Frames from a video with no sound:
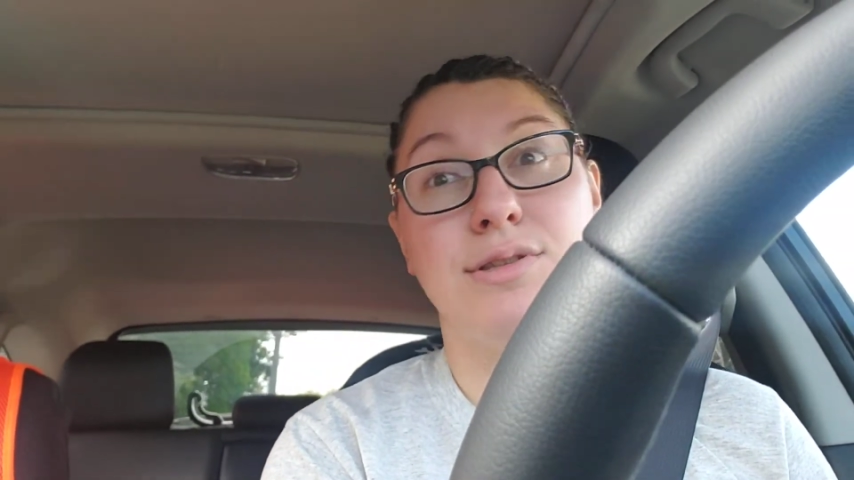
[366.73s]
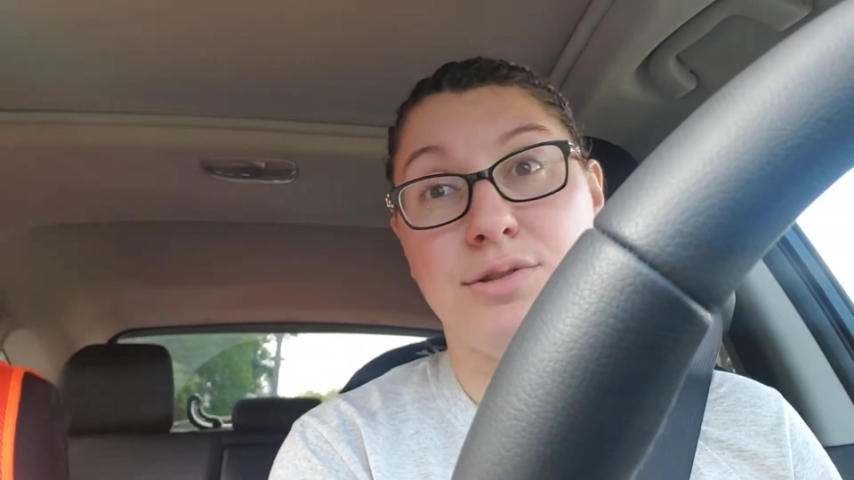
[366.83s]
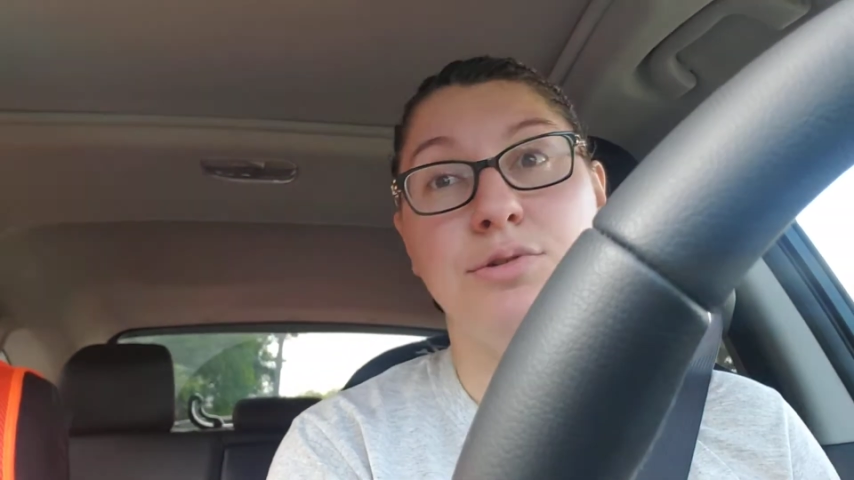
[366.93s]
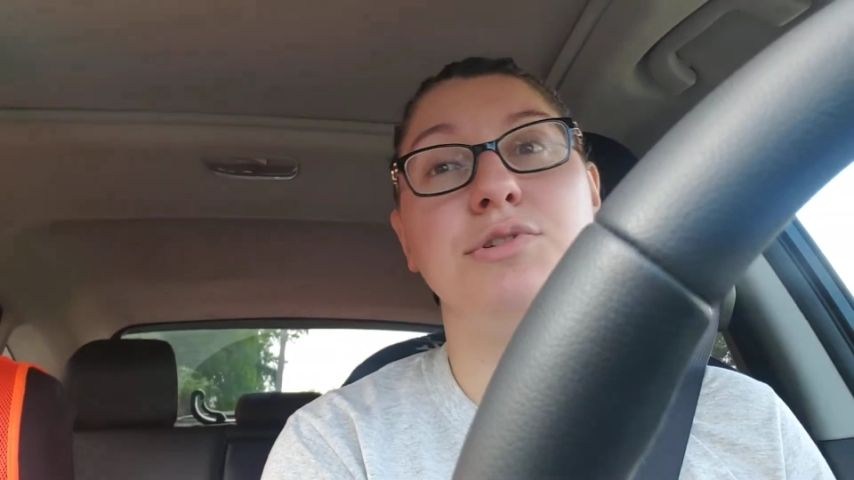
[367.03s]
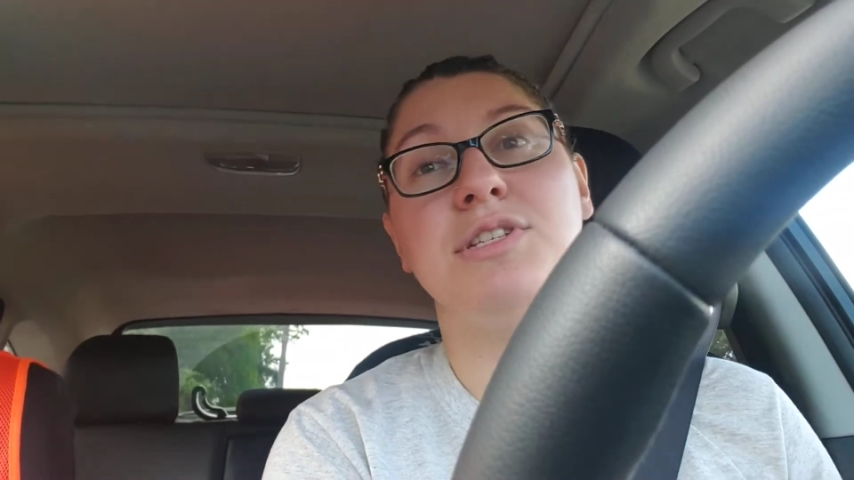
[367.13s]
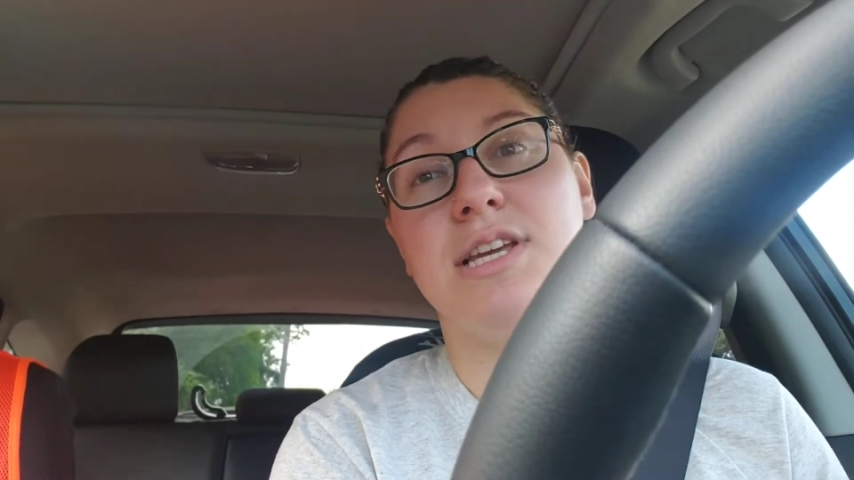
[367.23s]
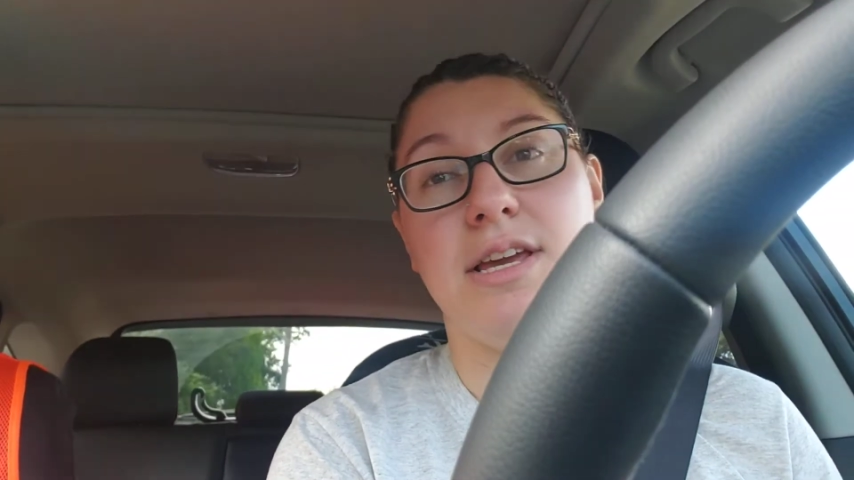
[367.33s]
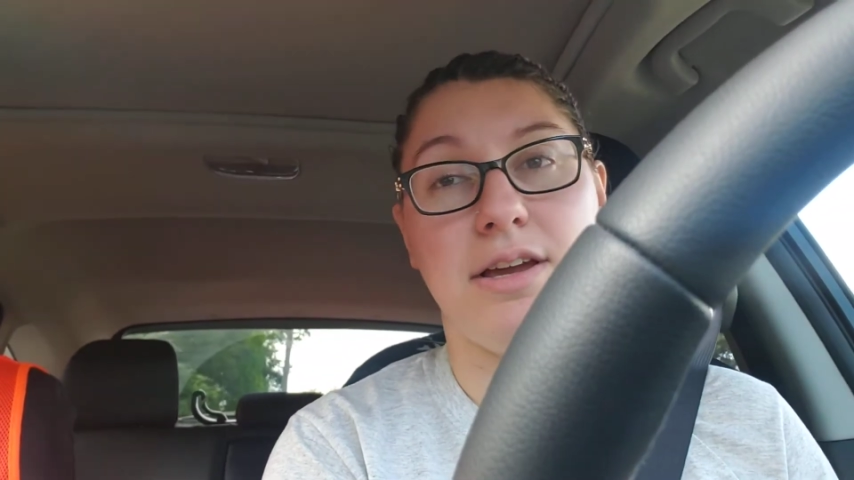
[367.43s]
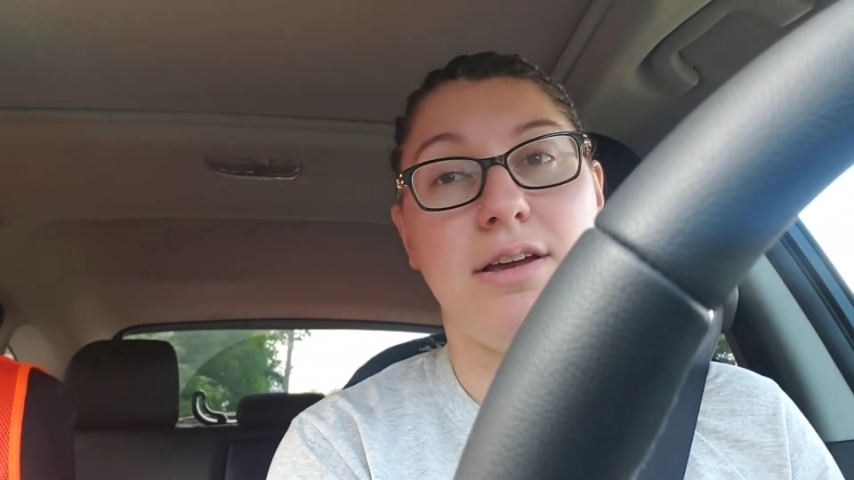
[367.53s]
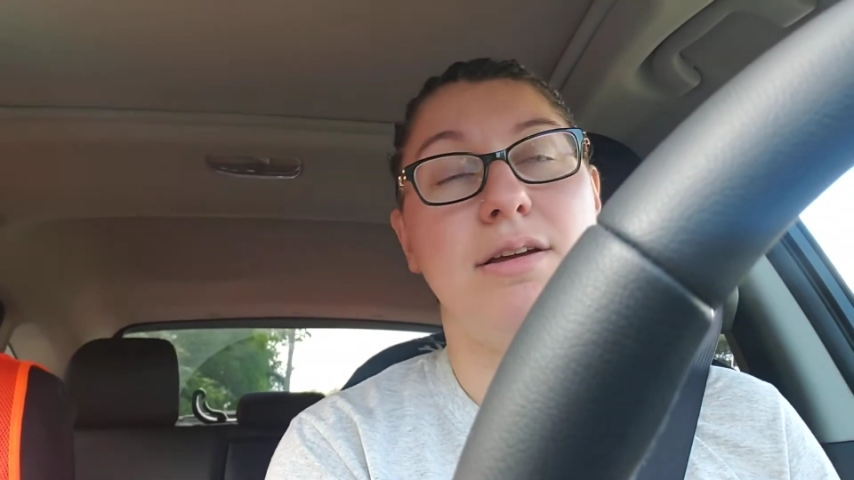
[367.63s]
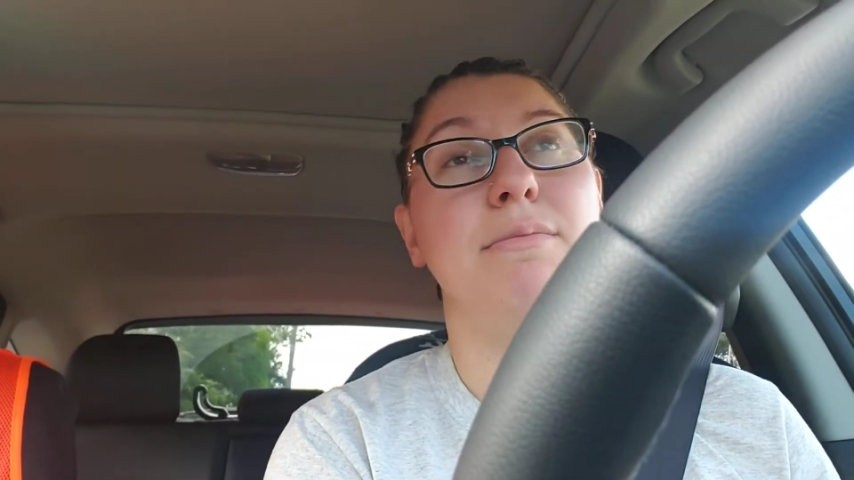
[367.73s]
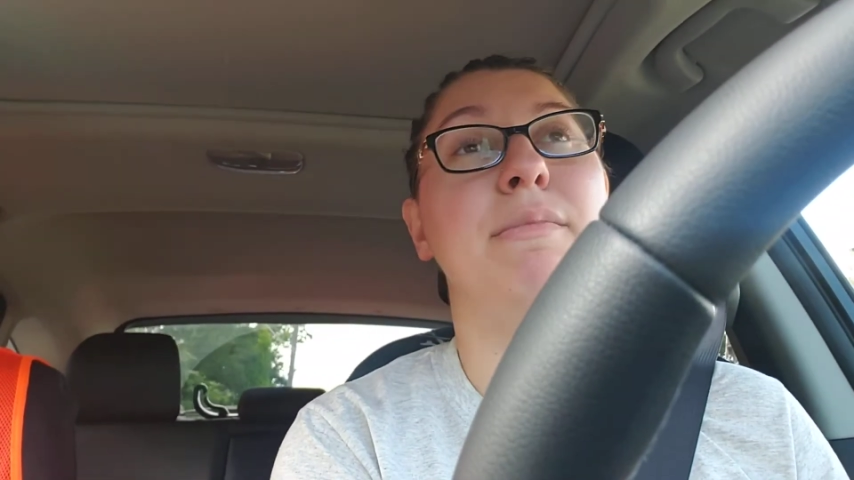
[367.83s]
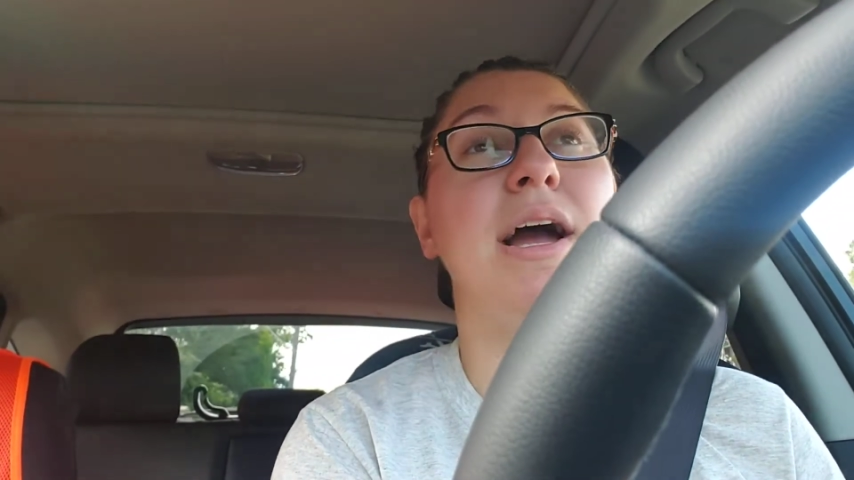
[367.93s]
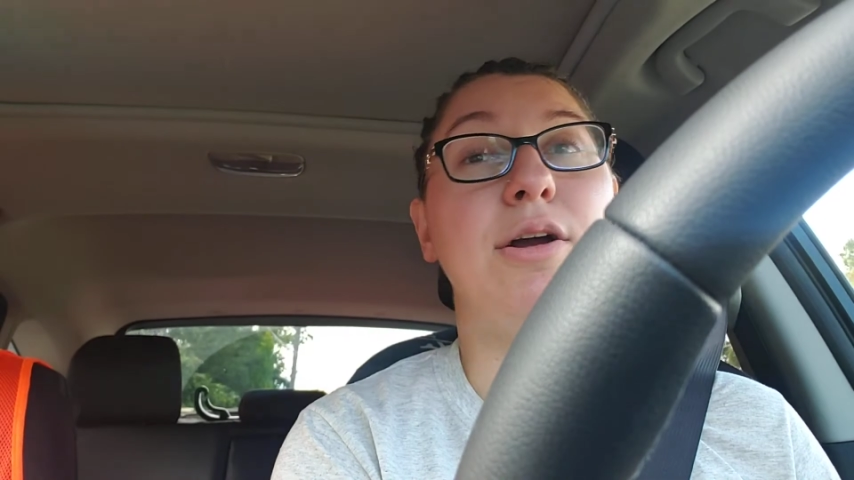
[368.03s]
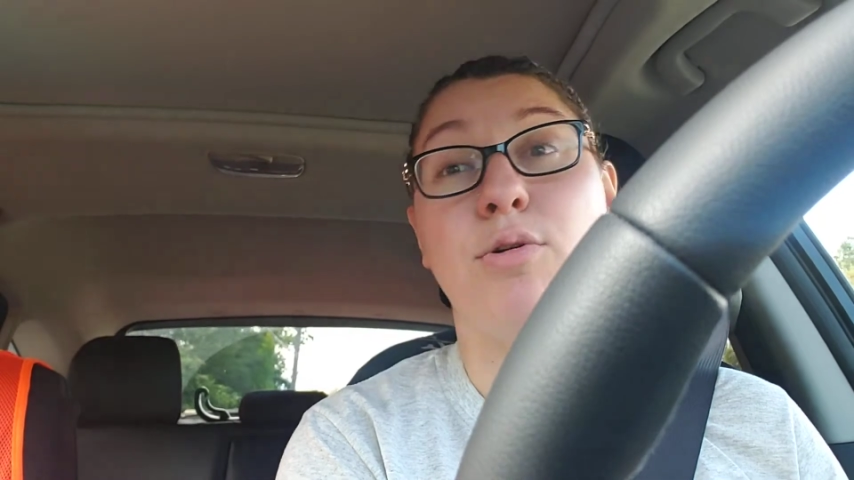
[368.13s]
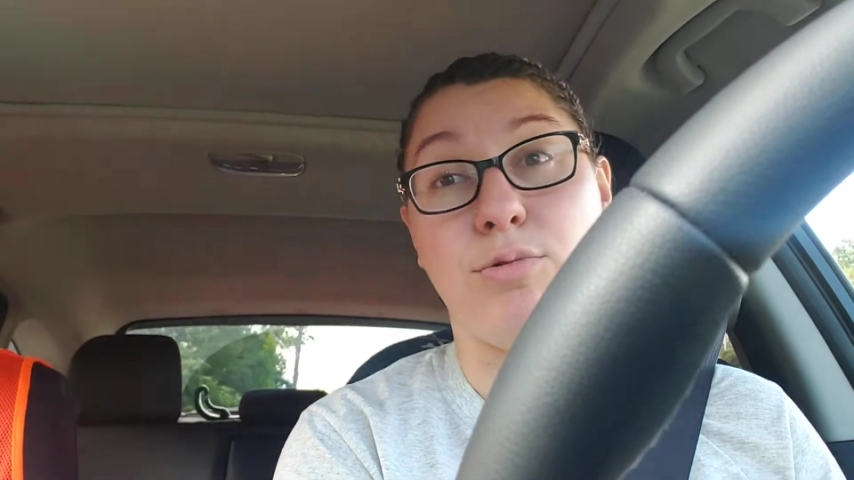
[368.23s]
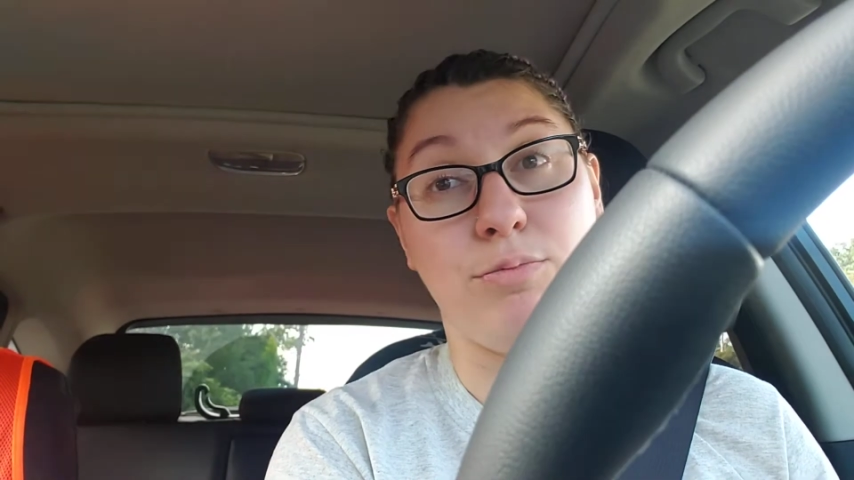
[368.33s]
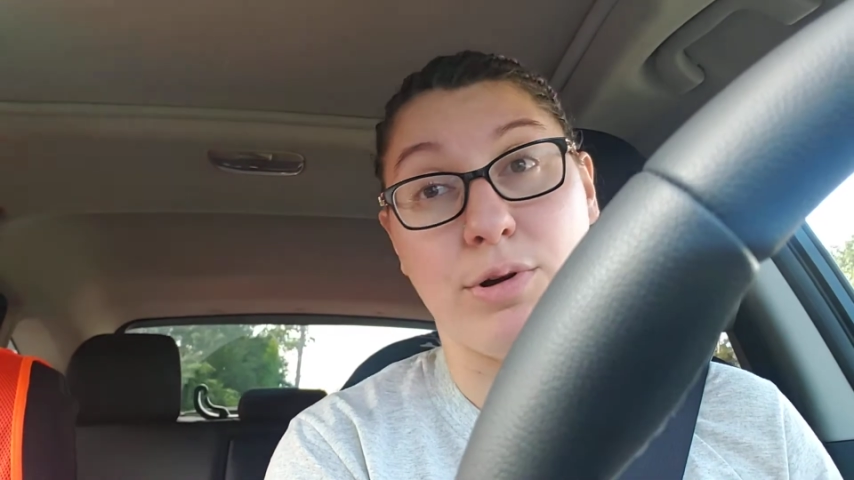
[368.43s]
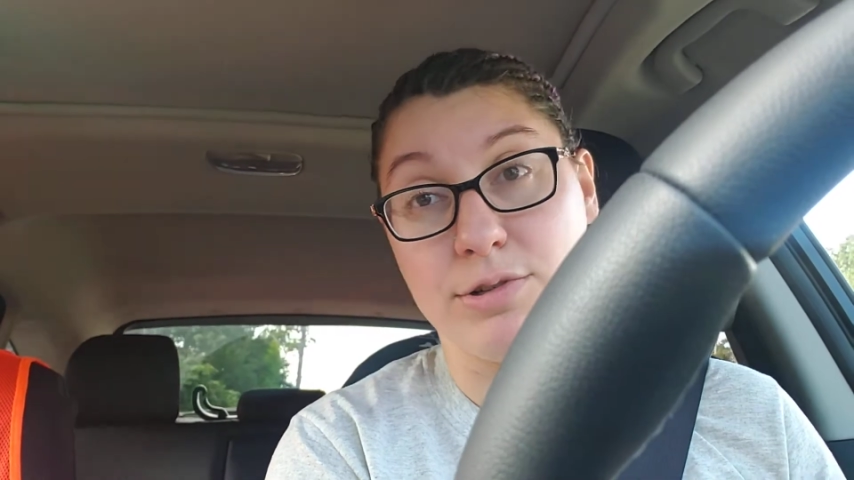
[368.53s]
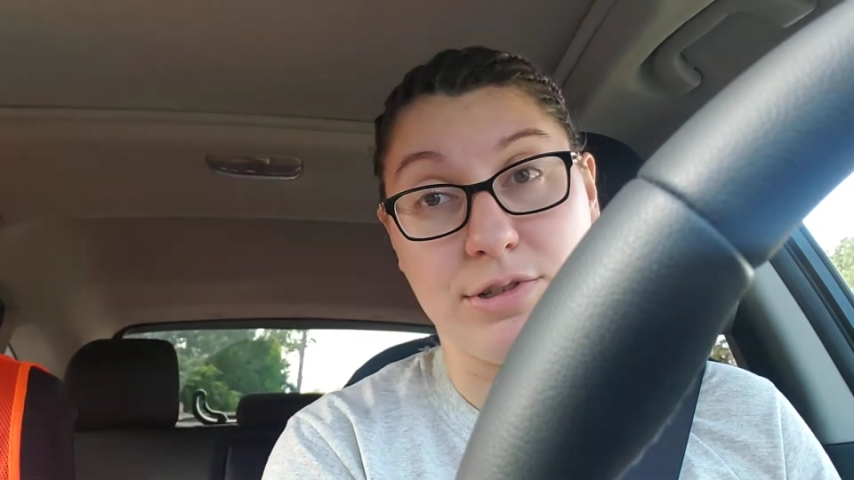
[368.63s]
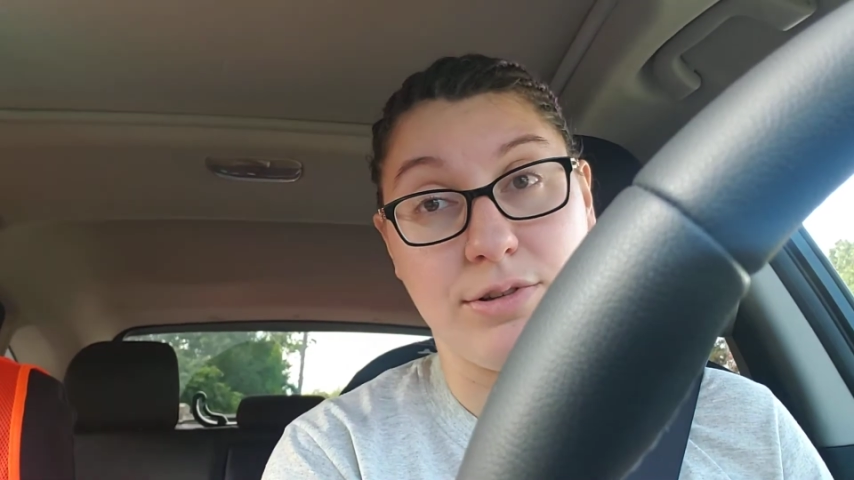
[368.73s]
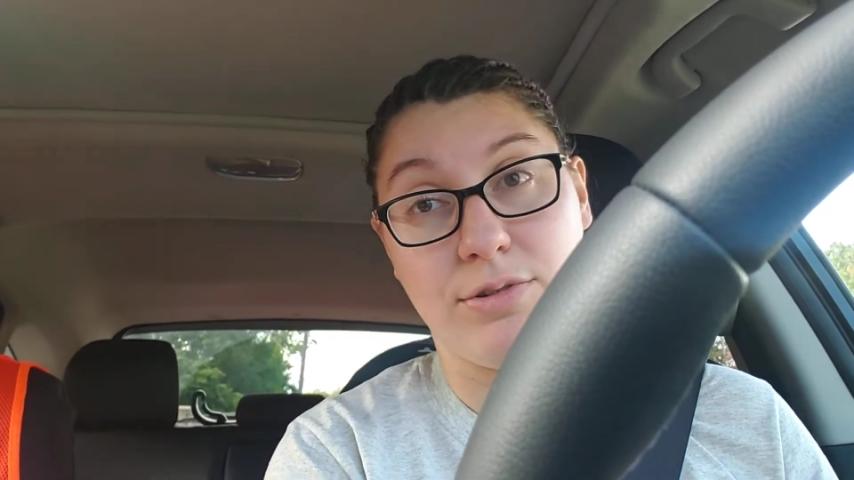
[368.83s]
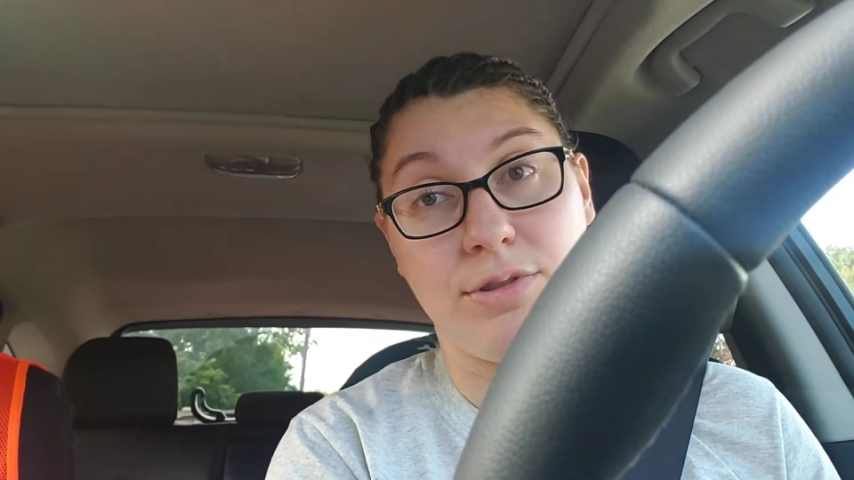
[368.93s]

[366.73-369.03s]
to seek my own personal